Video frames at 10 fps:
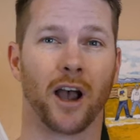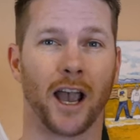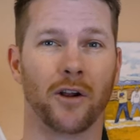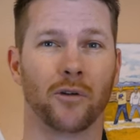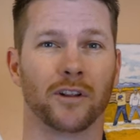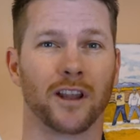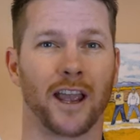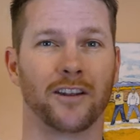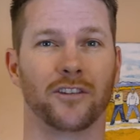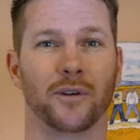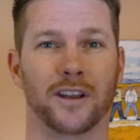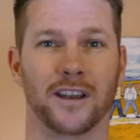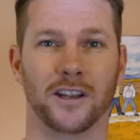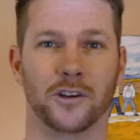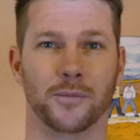I don't like to
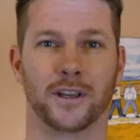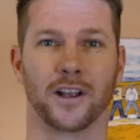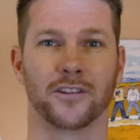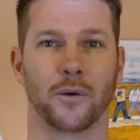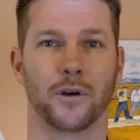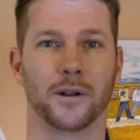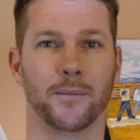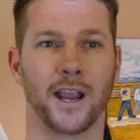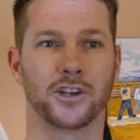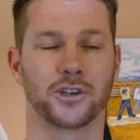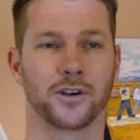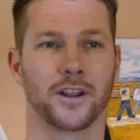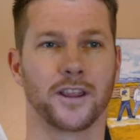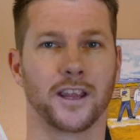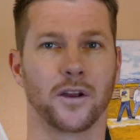anneal because I want to make sure
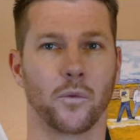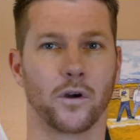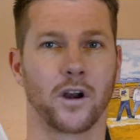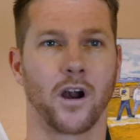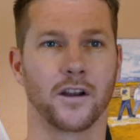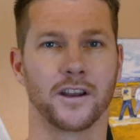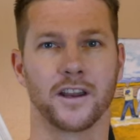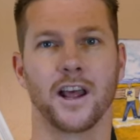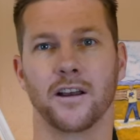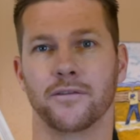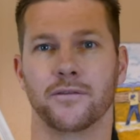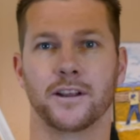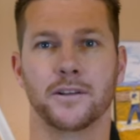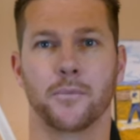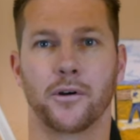that they get work hardened enough
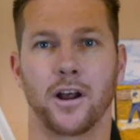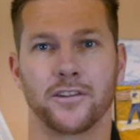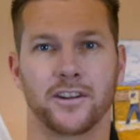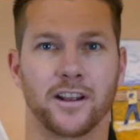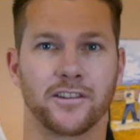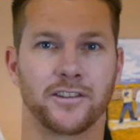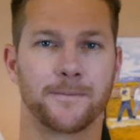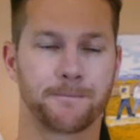in the process.